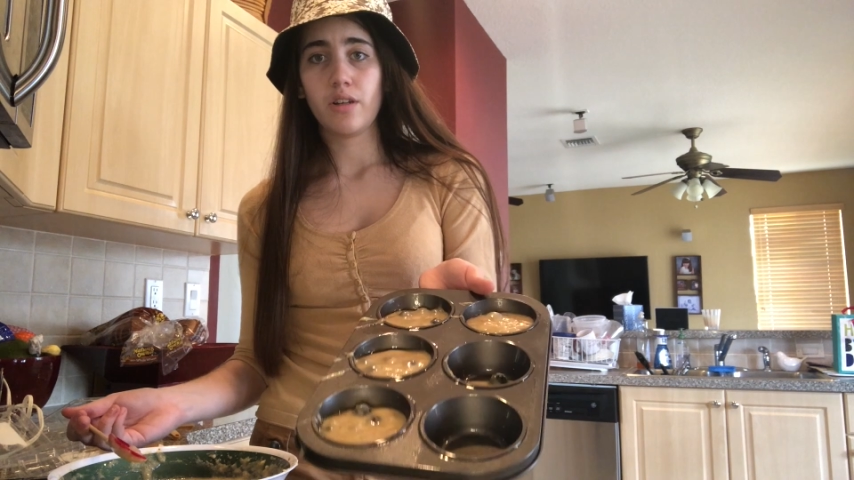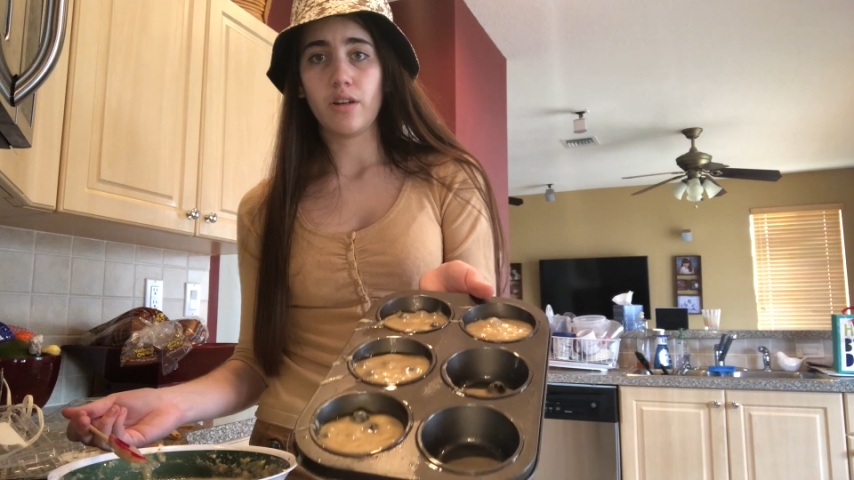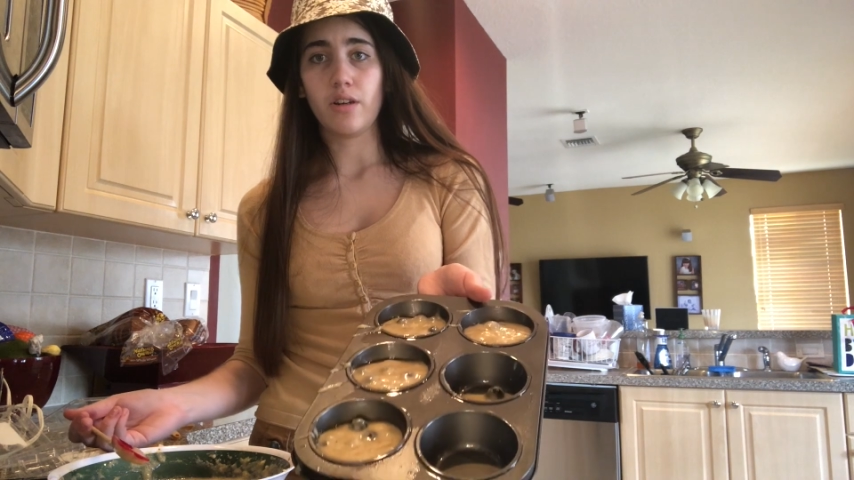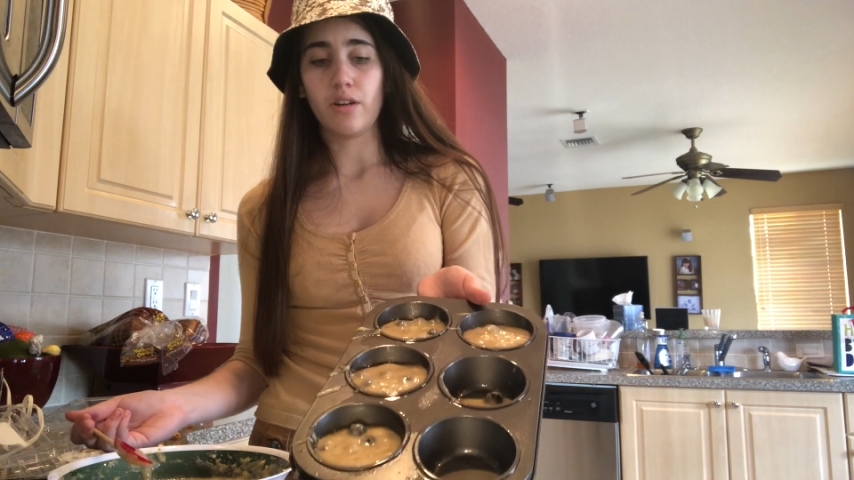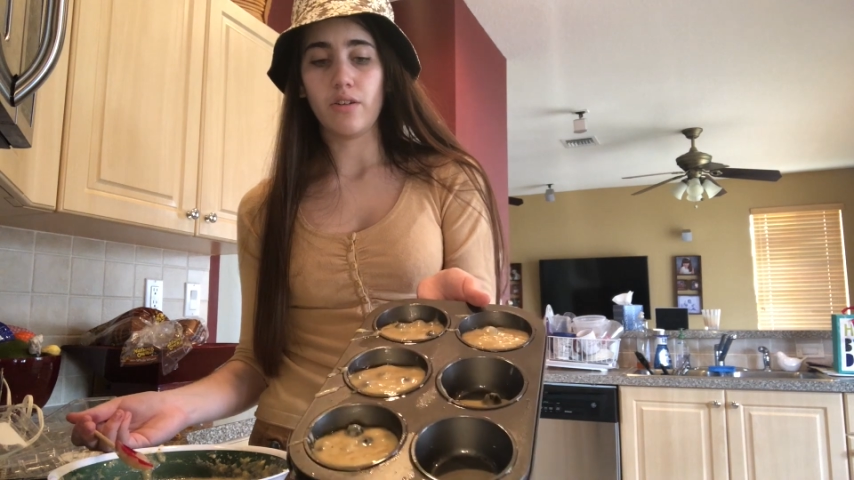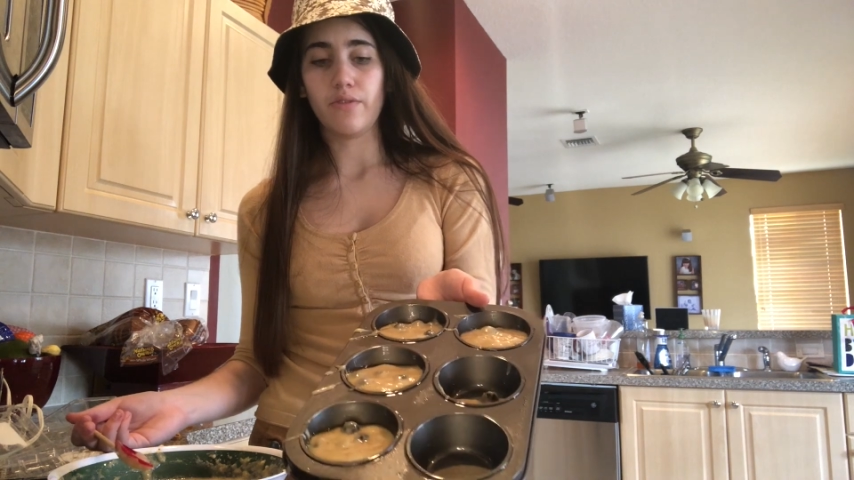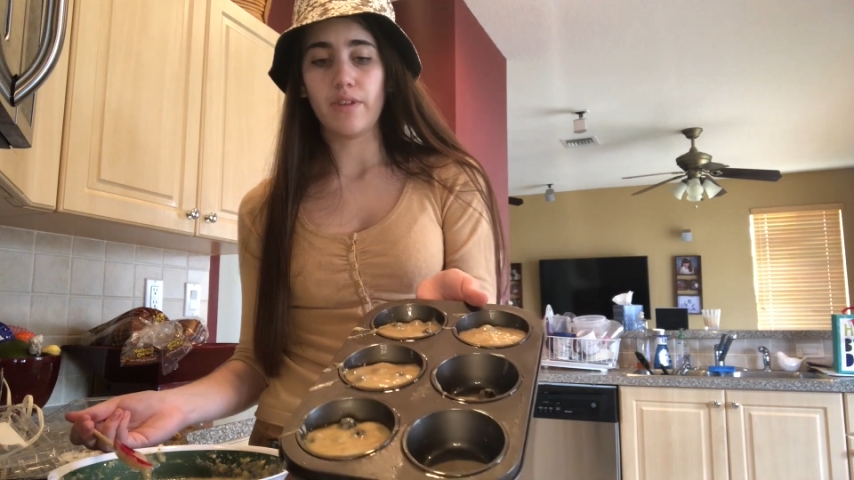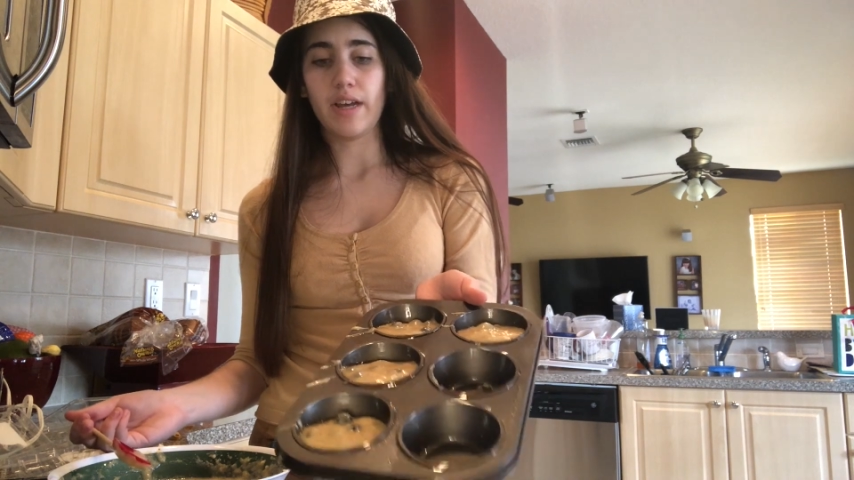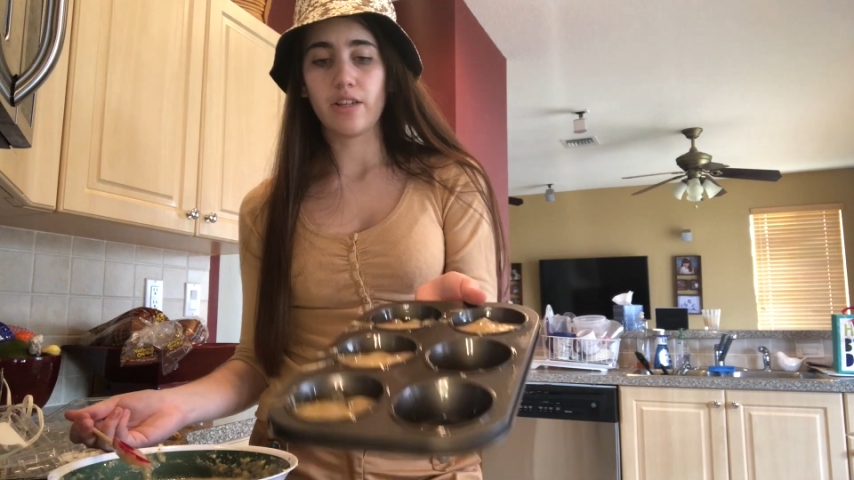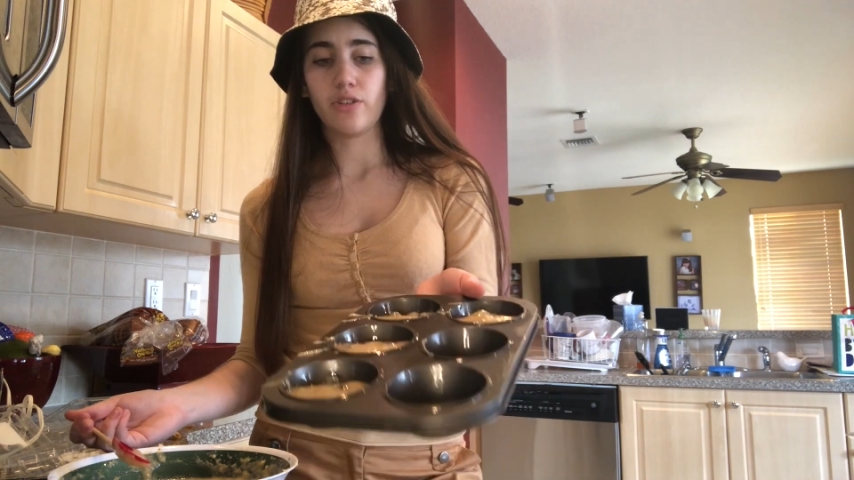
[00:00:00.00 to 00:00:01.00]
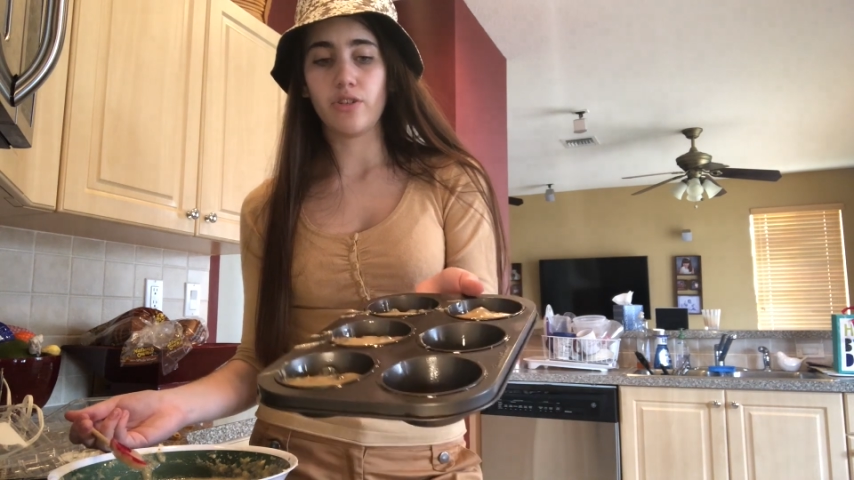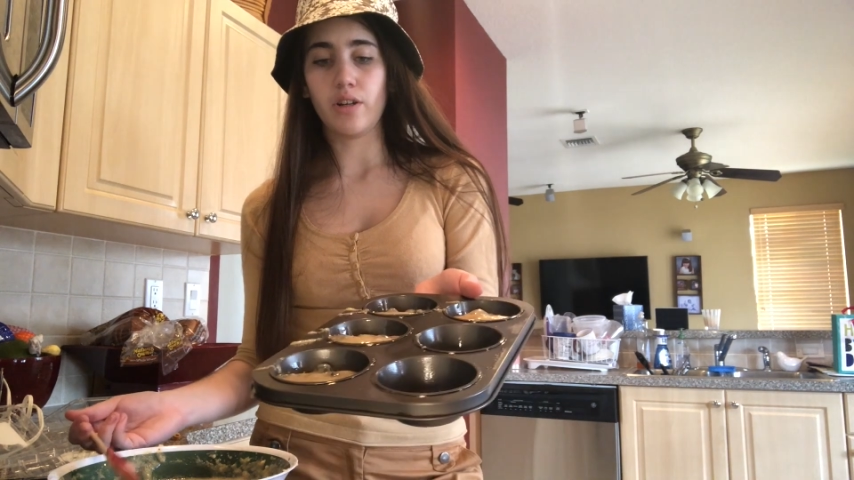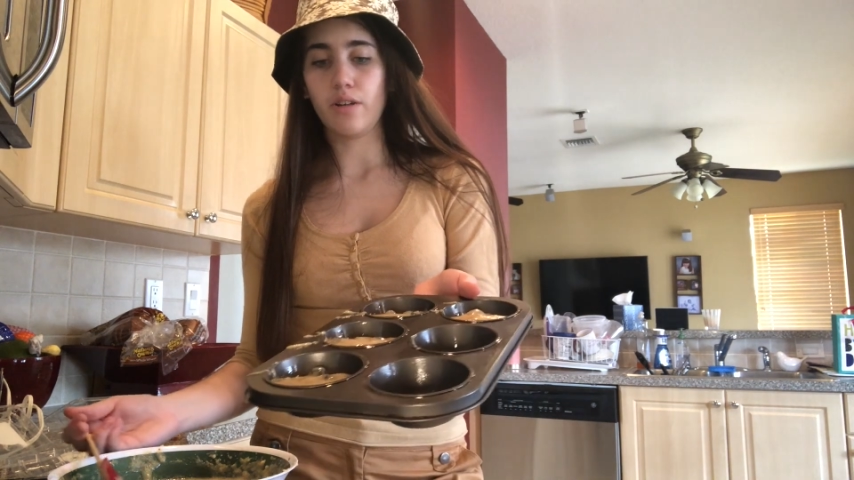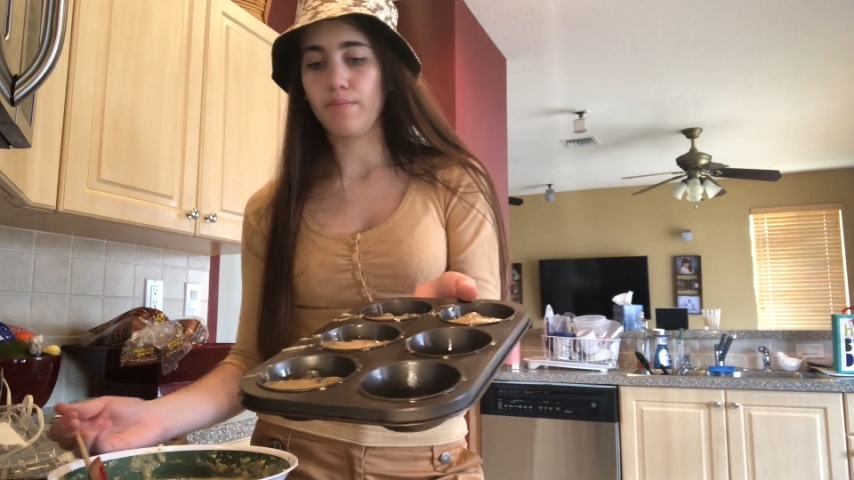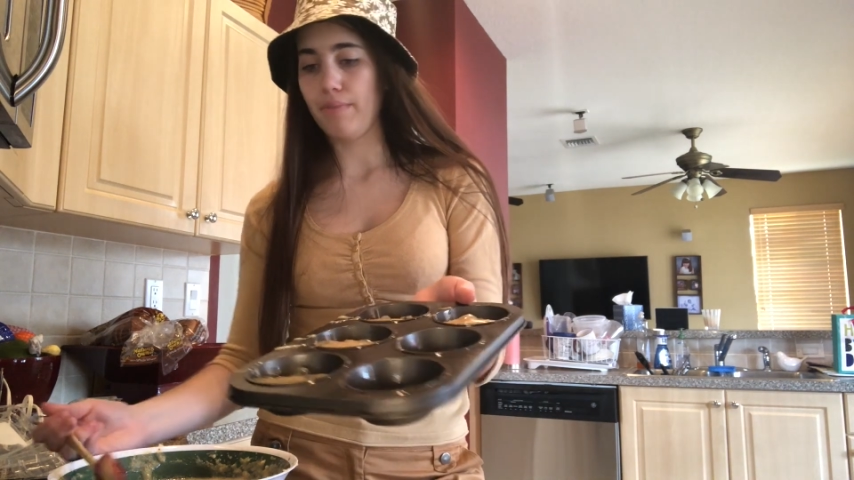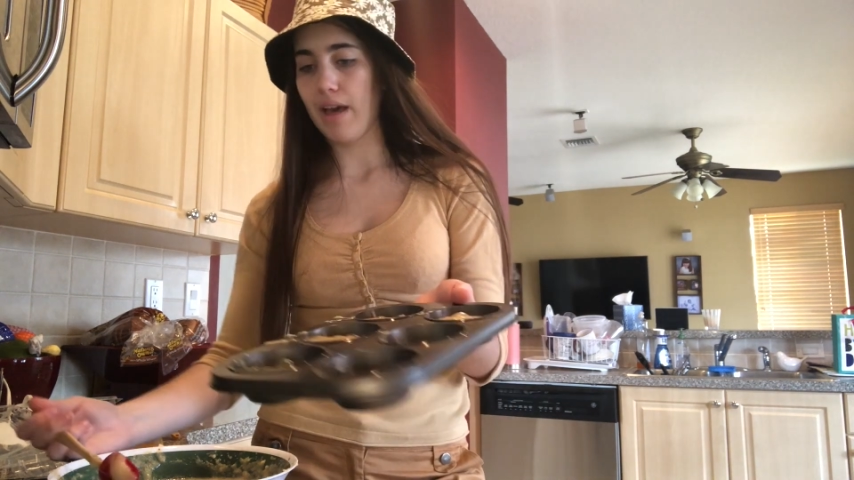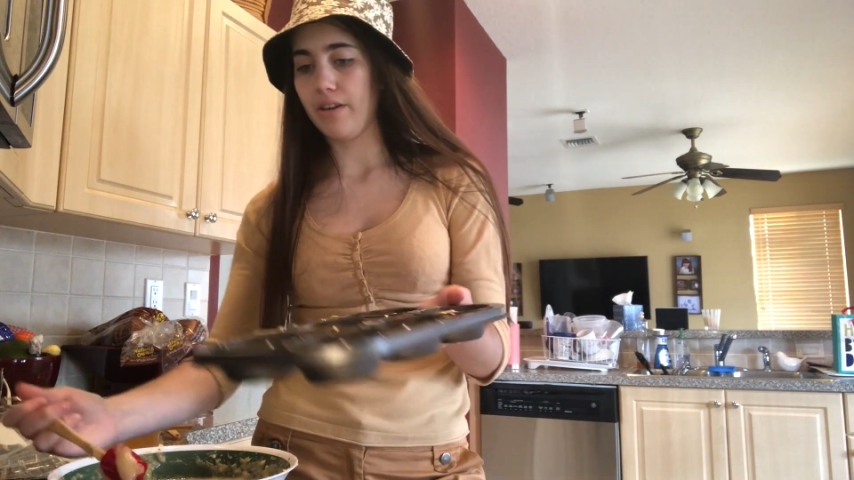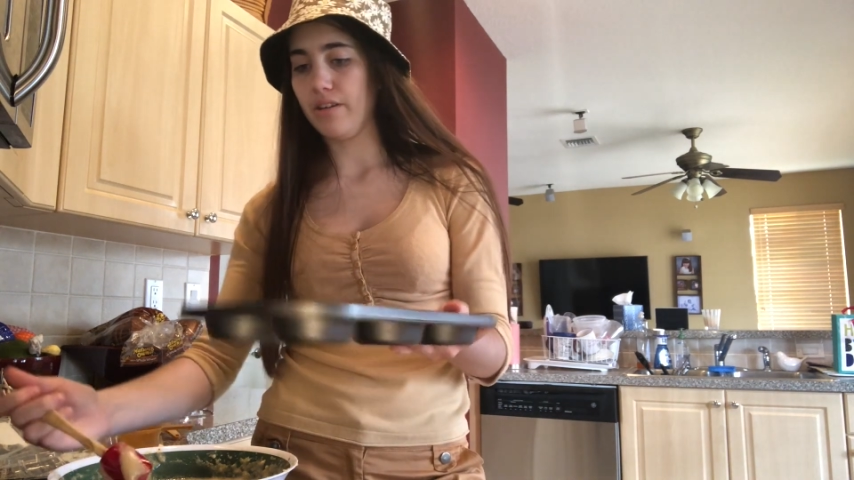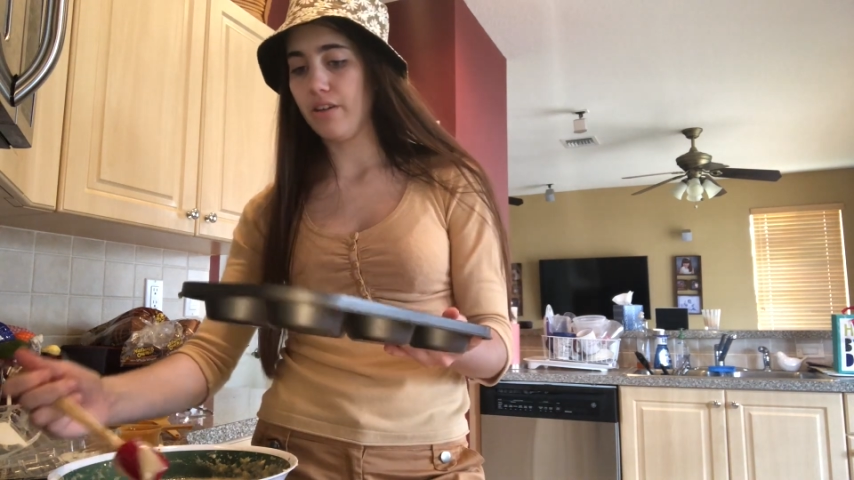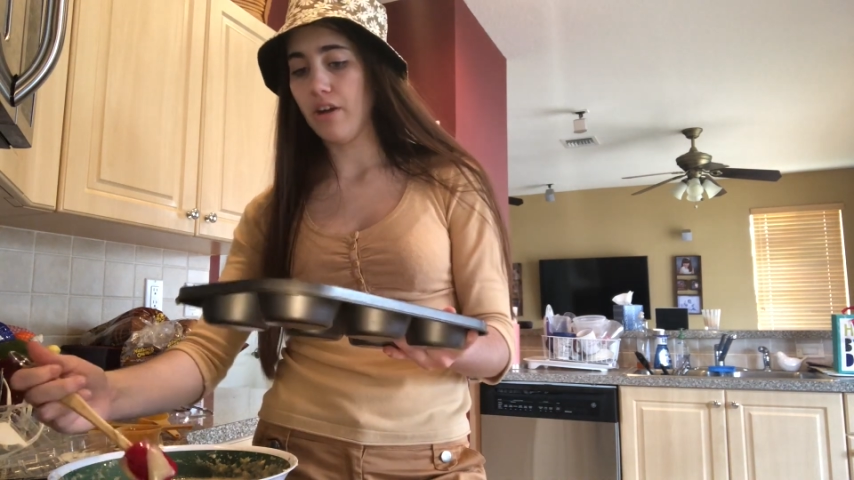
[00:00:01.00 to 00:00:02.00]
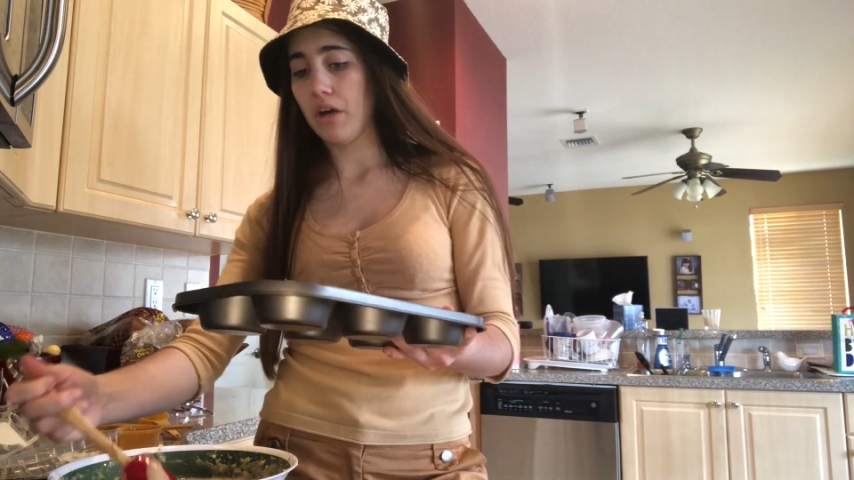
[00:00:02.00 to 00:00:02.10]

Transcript: of extra batter